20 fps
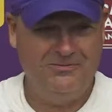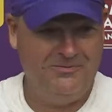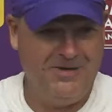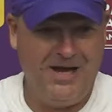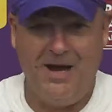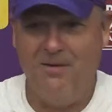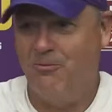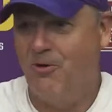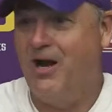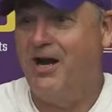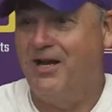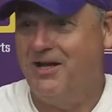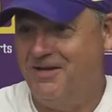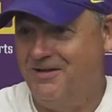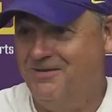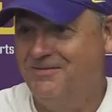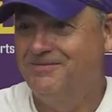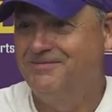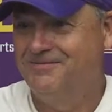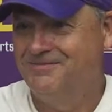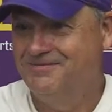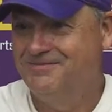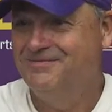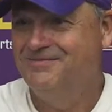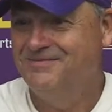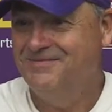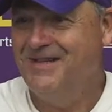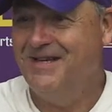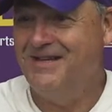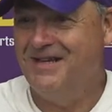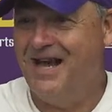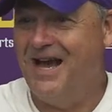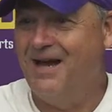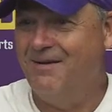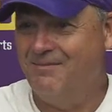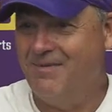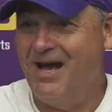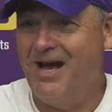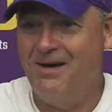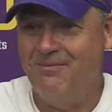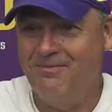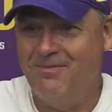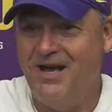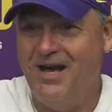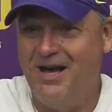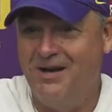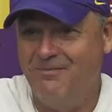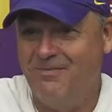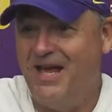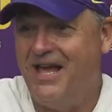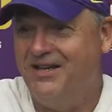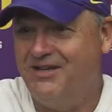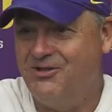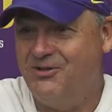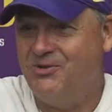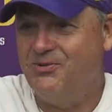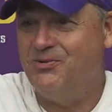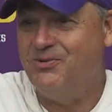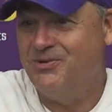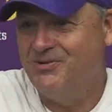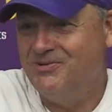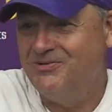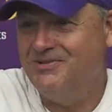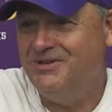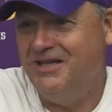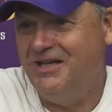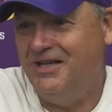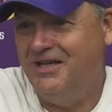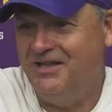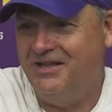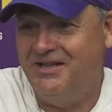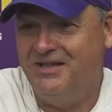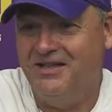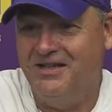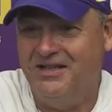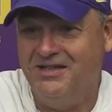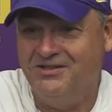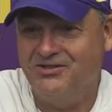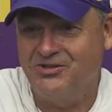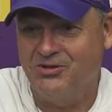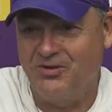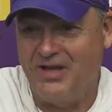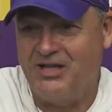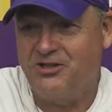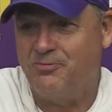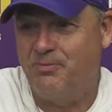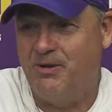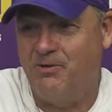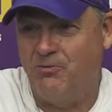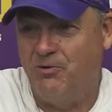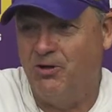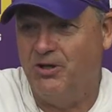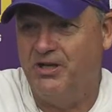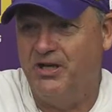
I'm ready. I, am I'm I'm that dude, and uh, so that's been really